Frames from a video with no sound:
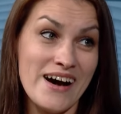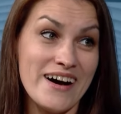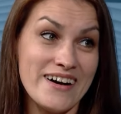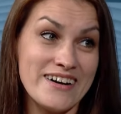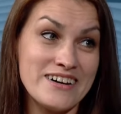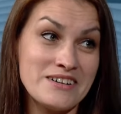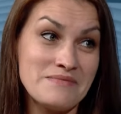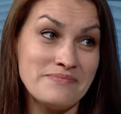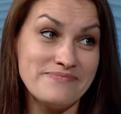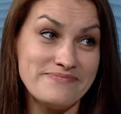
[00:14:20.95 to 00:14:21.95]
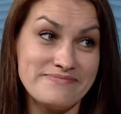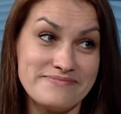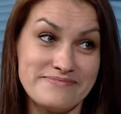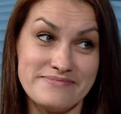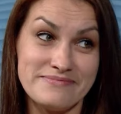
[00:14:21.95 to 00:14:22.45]
Like
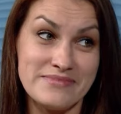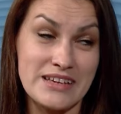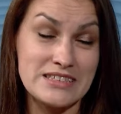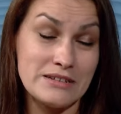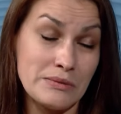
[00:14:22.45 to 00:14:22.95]
I said,